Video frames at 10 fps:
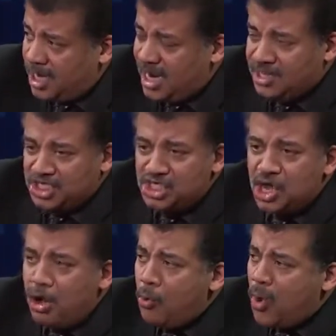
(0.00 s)
And there's
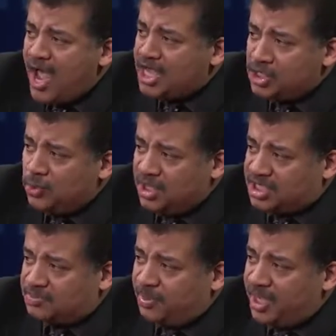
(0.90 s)
no way you will
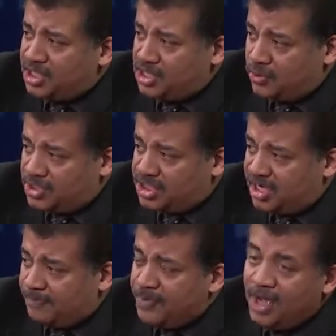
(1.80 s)
explain to a
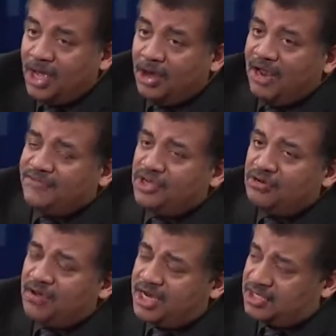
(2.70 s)
chimp, I'll have dinner
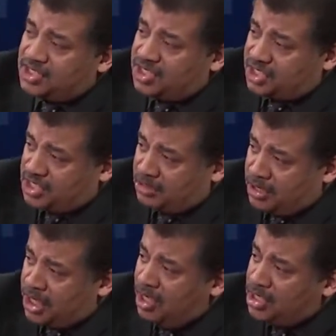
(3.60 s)
ready at
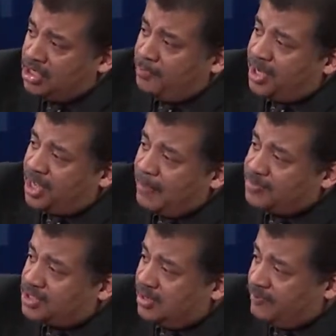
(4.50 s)
6:30, can you pick up
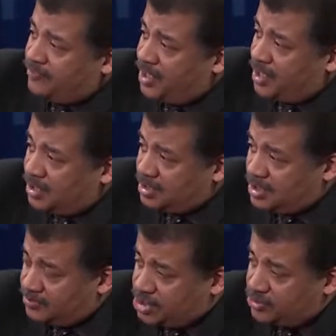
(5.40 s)
some
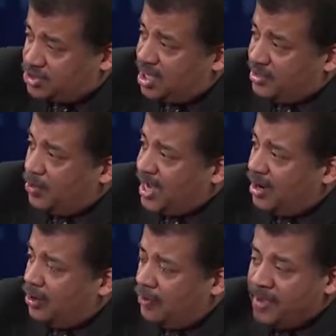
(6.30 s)
juice on the way
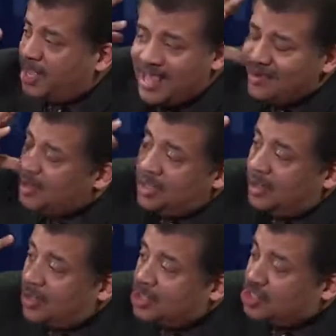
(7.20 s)
home?
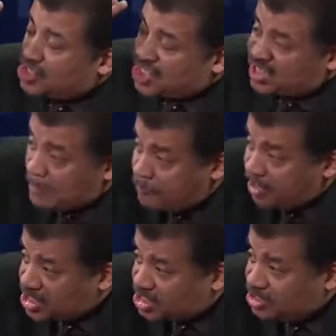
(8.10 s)
The
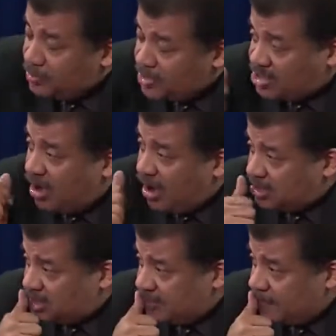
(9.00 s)
simplest human
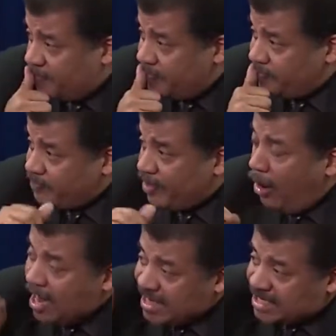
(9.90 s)
thoughts
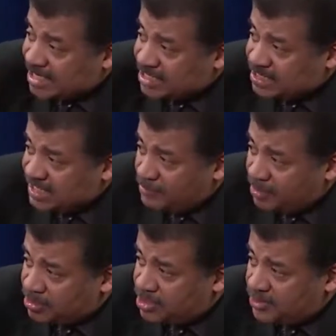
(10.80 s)
are
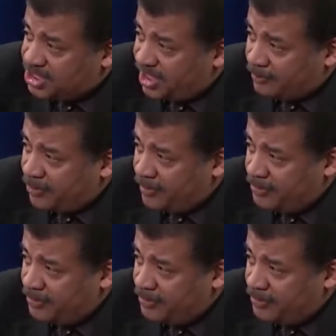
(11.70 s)
inconceivable to a chimp.